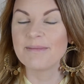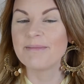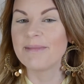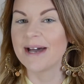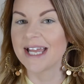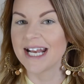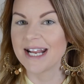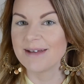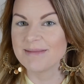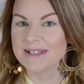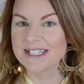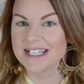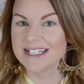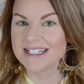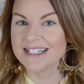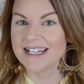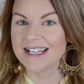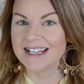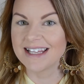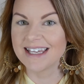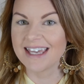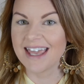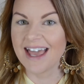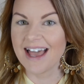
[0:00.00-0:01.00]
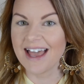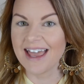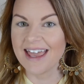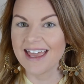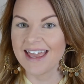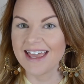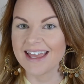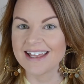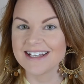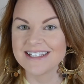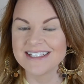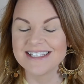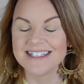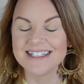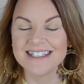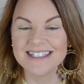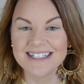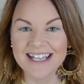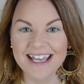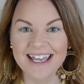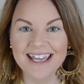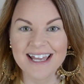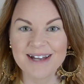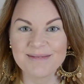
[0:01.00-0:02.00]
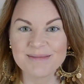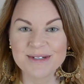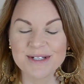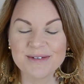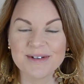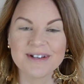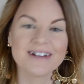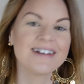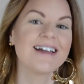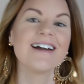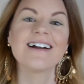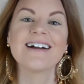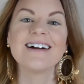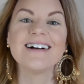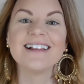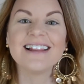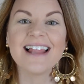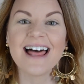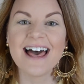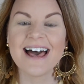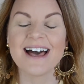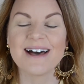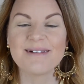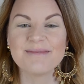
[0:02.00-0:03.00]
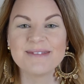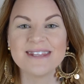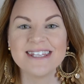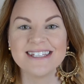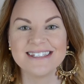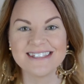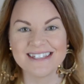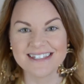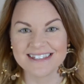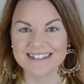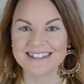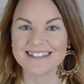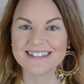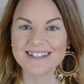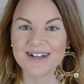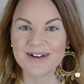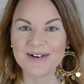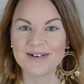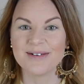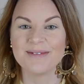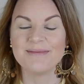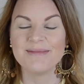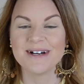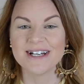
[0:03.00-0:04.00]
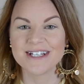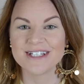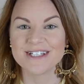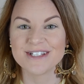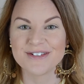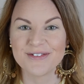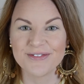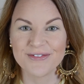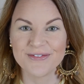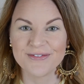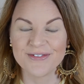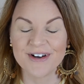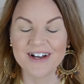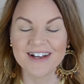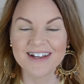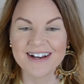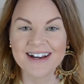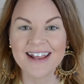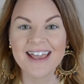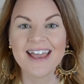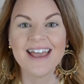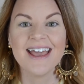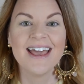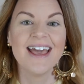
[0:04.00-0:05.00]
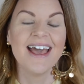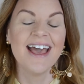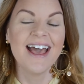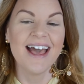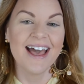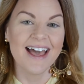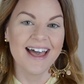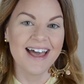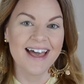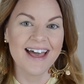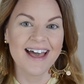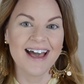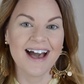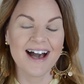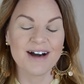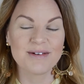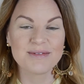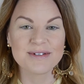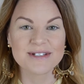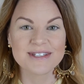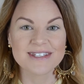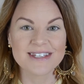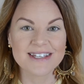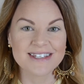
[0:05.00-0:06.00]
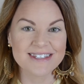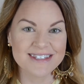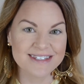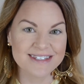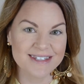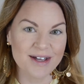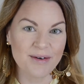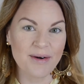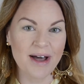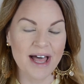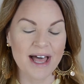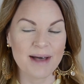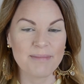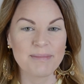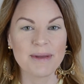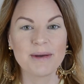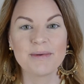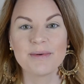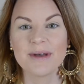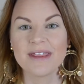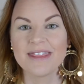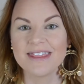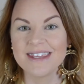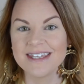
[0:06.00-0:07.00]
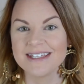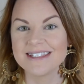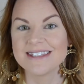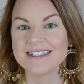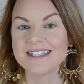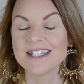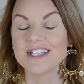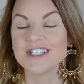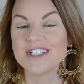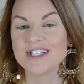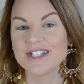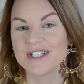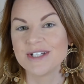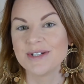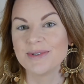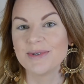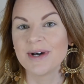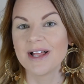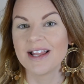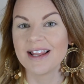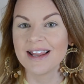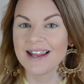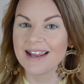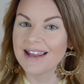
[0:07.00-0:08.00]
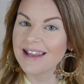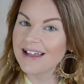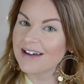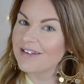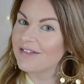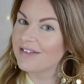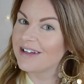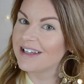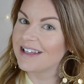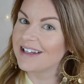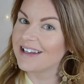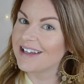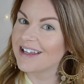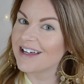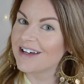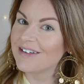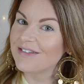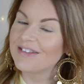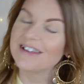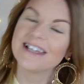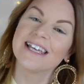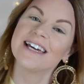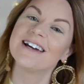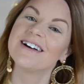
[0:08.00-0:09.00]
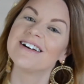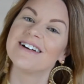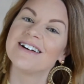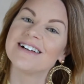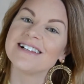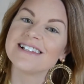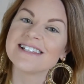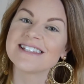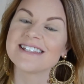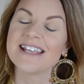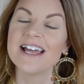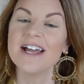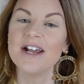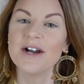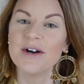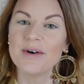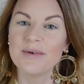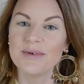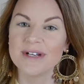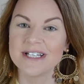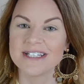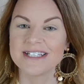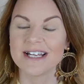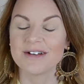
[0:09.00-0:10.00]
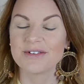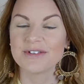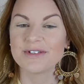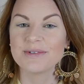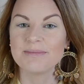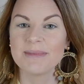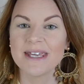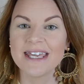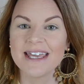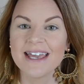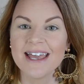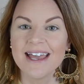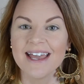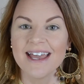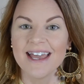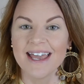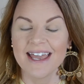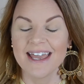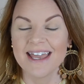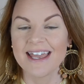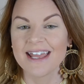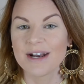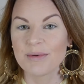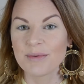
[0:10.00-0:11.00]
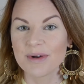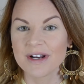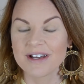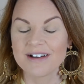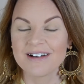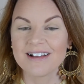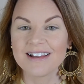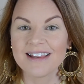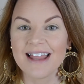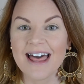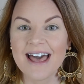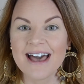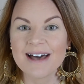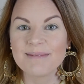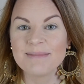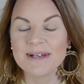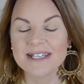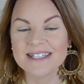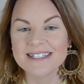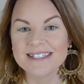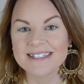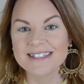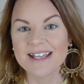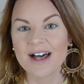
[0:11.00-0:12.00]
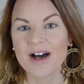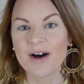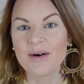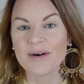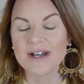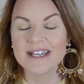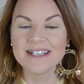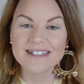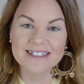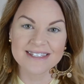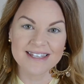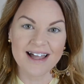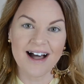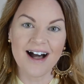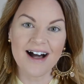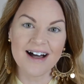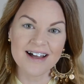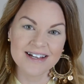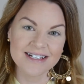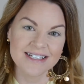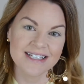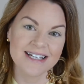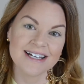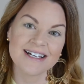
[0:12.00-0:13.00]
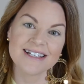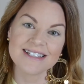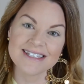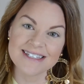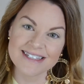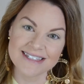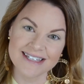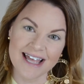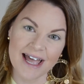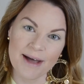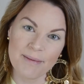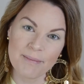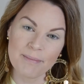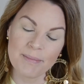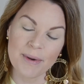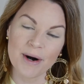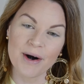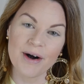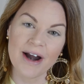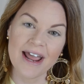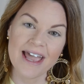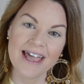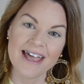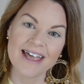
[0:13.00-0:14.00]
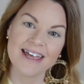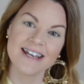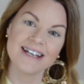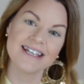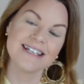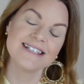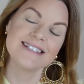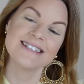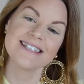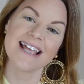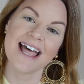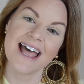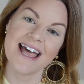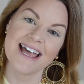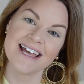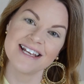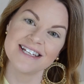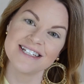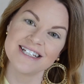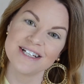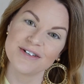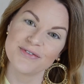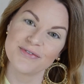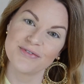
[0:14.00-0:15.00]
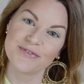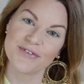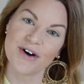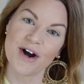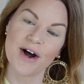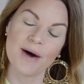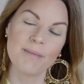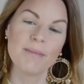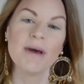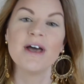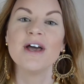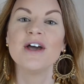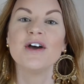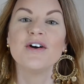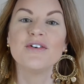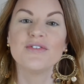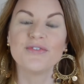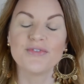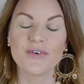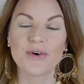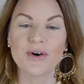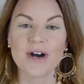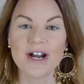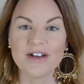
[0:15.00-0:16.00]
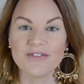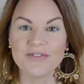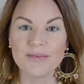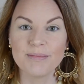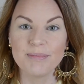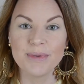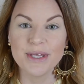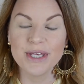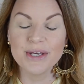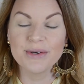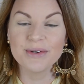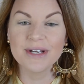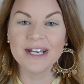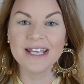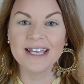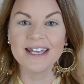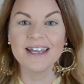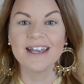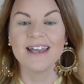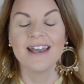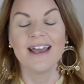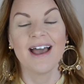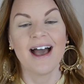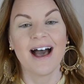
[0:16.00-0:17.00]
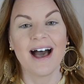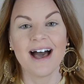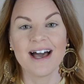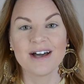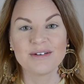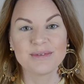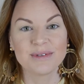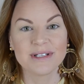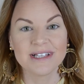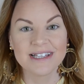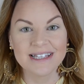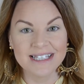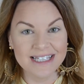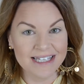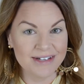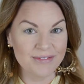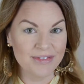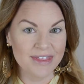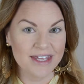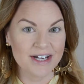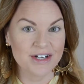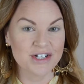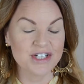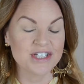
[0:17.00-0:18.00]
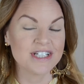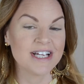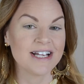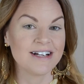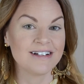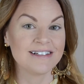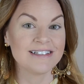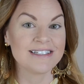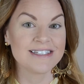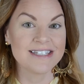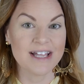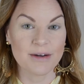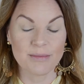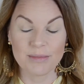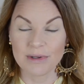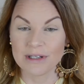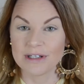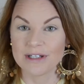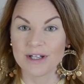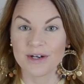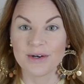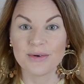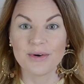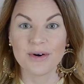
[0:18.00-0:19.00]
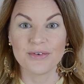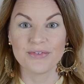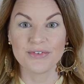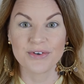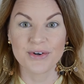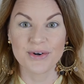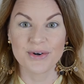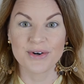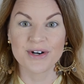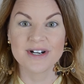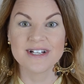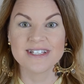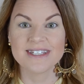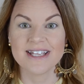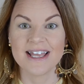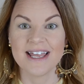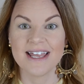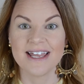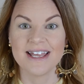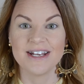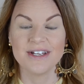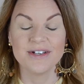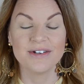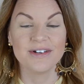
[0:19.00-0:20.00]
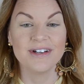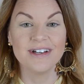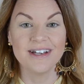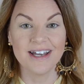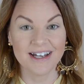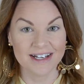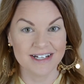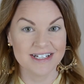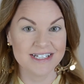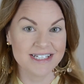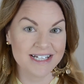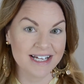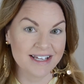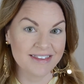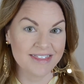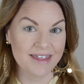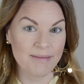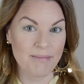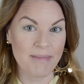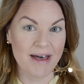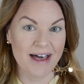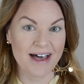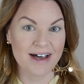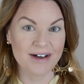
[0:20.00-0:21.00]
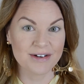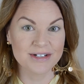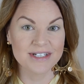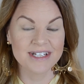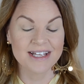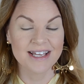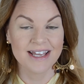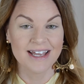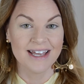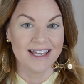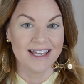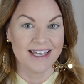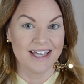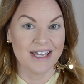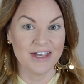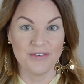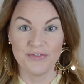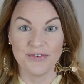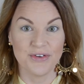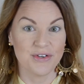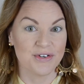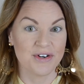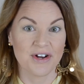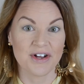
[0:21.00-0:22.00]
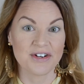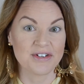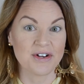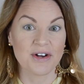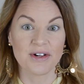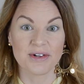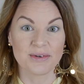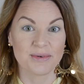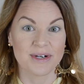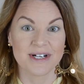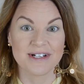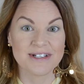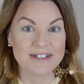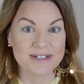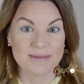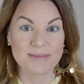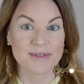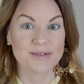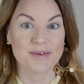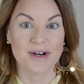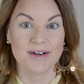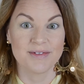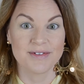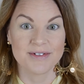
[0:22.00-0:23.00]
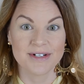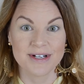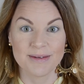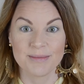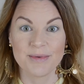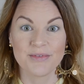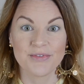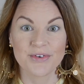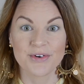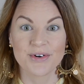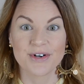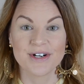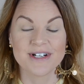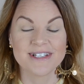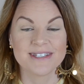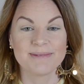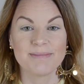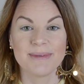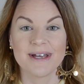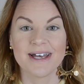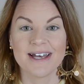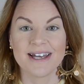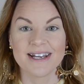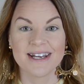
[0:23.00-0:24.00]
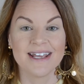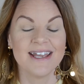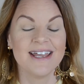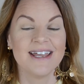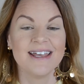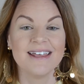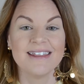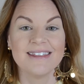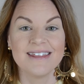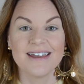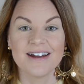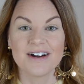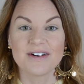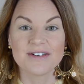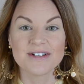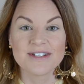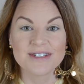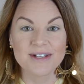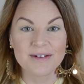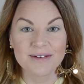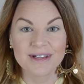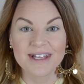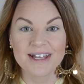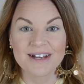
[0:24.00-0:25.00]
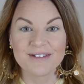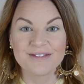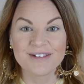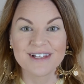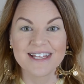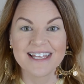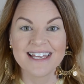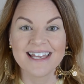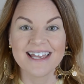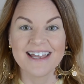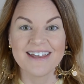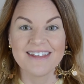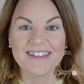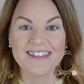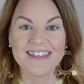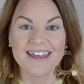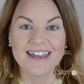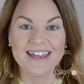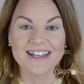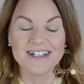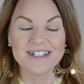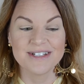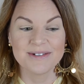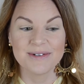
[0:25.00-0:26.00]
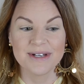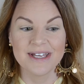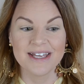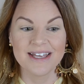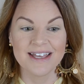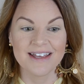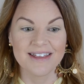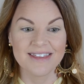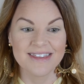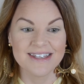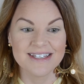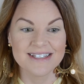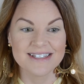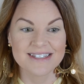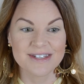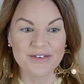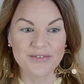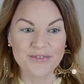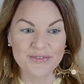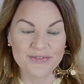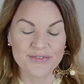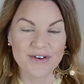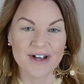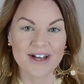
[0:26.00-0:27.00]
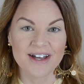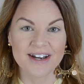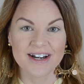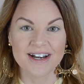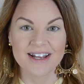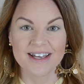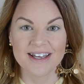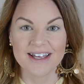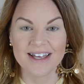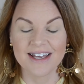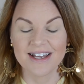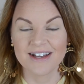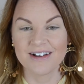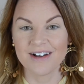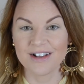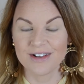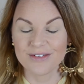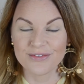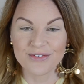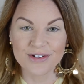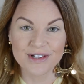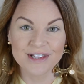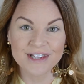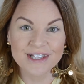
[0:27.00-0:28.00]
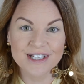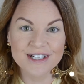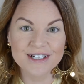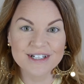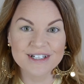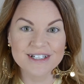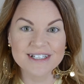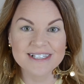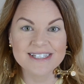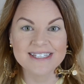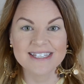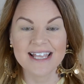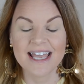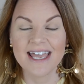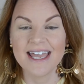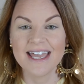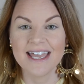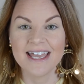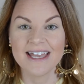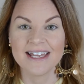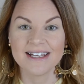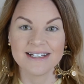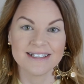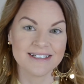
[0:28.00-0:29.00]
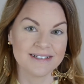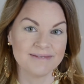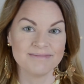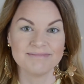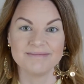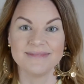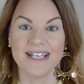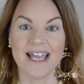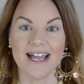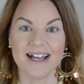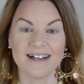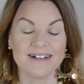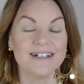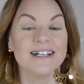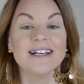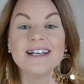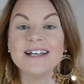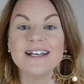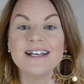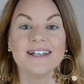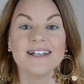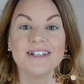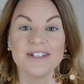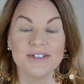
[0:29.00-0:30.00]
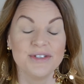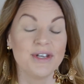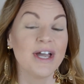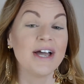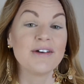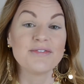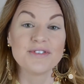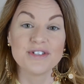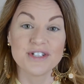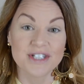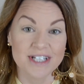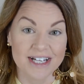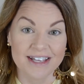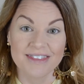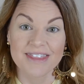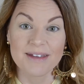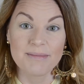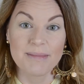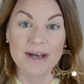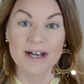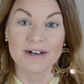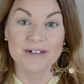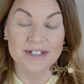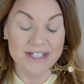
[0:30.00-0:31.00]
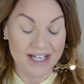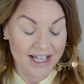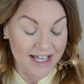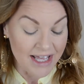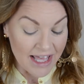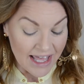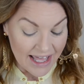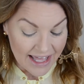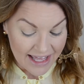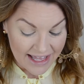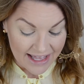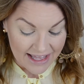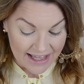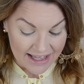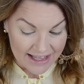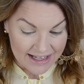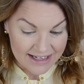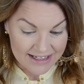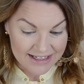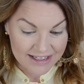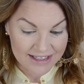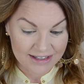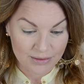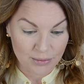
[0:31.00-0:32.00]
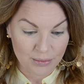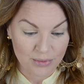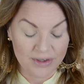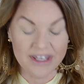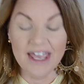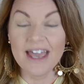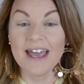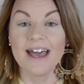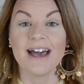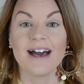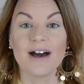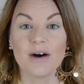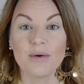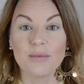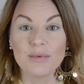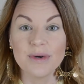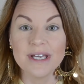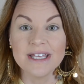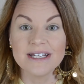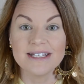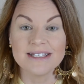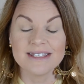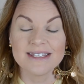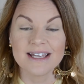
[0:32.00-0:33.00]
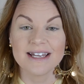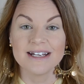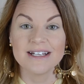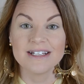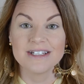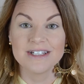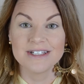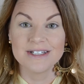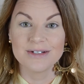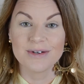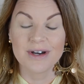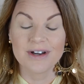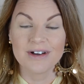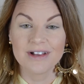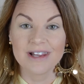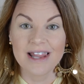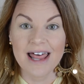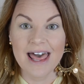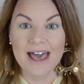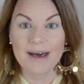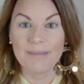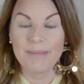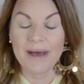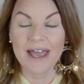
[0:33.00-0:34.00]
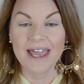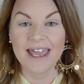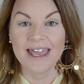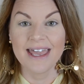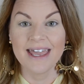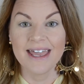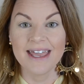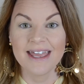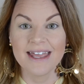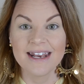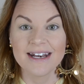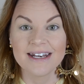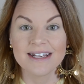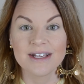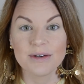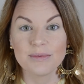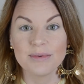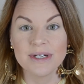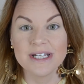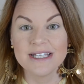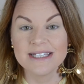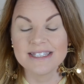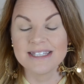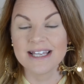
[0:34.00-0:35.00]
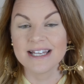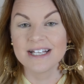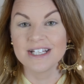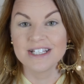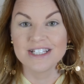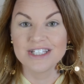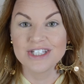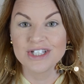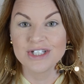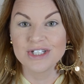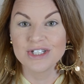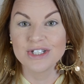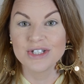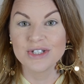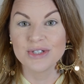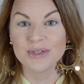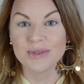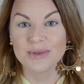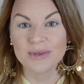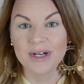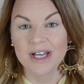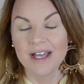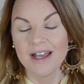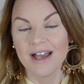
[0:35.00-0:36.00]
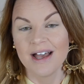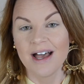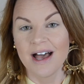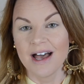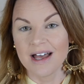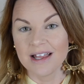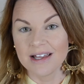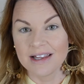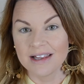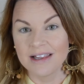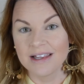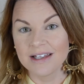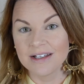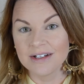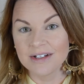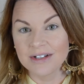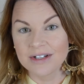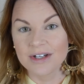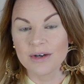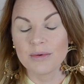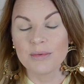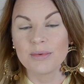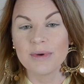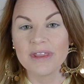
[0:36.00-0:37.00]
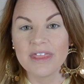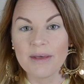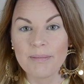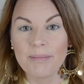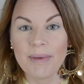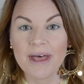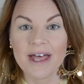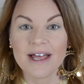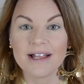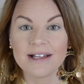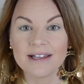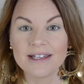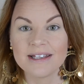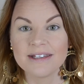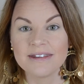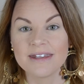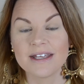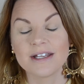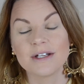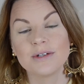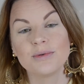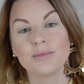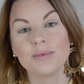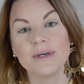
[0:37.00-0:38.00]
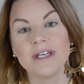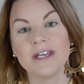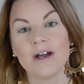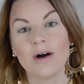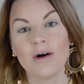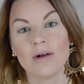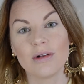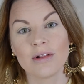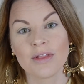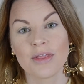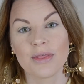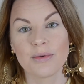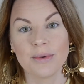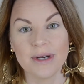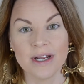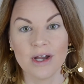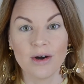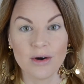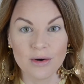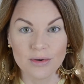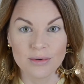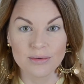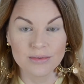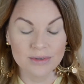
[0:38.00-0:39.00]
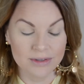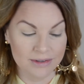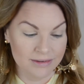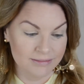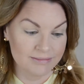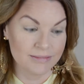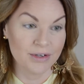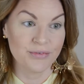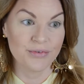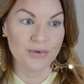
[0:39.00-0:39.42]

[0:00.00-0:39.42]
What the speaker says: My name is Angelica and today I'm doing a collab. This is so much fun. I was so happy when these two lovely, lovely girls reached out to me and want to collab. So it's Anya Stamper and it's Angie from 4F Beauty. I will leave their channels down below, of course, and you gotta check them out if you're not already subscribed to them, of course. But they are so lovely. They're doing these fun, colorful looks, and yeah, you have to check them out. And yeah, we decided to do a collab, and we decided to do a look with a palette that we all three own.